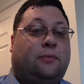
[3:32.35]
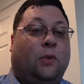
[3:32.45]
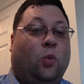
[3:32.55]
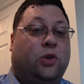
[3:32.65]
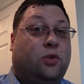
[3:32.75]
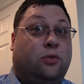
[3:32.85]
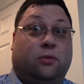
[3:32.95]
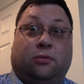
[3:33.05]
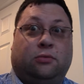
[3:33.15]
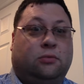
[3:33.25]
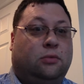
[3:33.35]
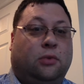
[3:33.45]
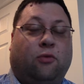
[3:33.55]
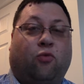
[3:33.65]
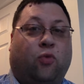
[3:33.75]
which
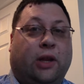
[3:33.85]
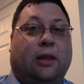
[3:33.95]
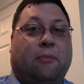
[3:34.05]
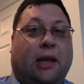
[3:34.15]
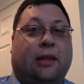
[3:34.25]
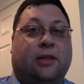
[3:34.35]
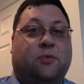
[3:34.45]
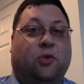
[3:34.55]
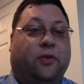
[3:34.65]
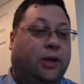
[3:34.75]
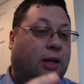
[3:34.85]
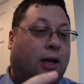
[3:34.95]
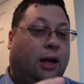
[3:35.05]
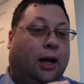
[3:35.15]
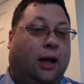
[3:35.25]
really made this movie.
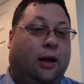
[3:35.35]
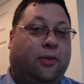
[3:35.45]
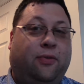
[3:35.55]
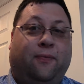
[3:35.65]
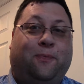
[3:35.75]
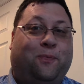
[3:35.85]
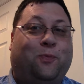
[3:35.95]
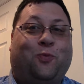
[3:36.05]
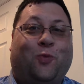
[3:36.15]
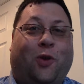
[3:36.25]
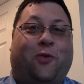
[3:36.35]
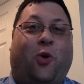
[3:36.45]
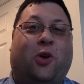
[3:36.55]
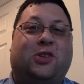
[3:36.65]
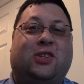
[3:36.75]
Of
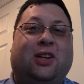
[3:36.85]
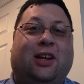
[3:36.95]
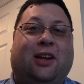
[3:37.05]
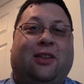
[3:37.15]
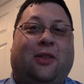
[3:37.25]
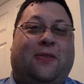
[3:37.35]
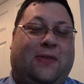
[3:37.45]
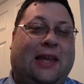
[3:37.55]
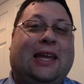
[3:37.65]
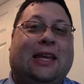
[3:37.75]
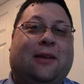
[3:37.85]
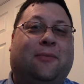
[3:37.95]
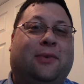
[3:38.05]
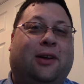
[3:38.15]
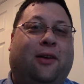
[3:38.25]
course, the
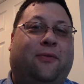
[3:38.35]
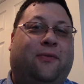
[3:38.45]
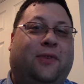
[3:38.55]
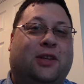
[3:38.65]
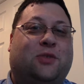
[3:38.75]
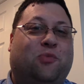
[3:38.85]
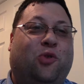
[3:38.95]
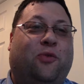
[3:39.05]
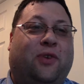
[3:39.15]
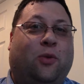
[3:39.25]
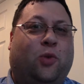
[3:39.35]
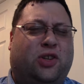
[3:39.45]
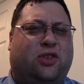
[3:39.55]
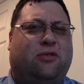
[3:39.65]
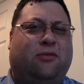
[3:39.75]
theme of this movie,
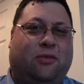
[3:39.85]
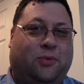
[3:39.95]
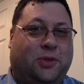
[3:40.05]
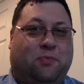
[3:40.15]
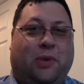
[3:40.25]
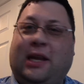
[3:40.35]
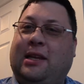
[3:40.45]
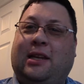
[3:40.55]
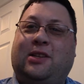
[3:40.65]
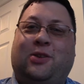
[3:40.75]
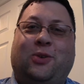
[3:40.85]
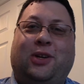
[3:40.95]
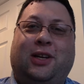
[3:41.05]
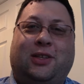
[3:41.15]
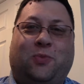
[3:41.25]
which was beaten into
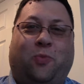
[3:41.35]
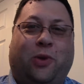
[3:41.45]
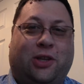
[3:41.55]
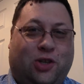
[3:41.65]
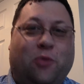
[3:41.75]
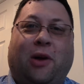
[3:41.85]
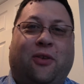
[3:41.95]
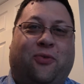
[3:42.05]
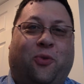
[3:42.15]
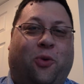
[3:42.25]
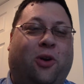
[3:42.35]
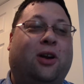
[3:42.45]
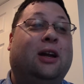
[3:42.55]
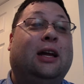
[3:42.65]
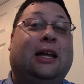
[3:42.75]
us with a
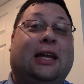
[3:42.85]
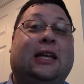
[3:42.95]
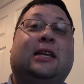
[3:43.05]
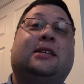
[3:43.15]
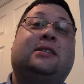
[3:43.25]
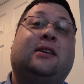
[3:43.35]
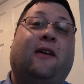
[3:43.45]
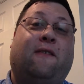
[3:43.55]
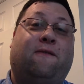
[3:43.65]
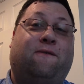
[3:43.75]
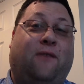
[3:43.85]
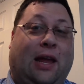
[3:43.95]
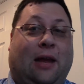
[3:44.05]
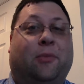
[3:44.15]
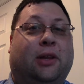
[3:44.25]
2x4, is
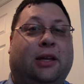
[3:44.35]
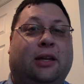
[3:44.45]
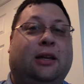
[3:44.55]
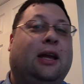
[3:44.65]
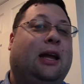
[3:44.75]
family.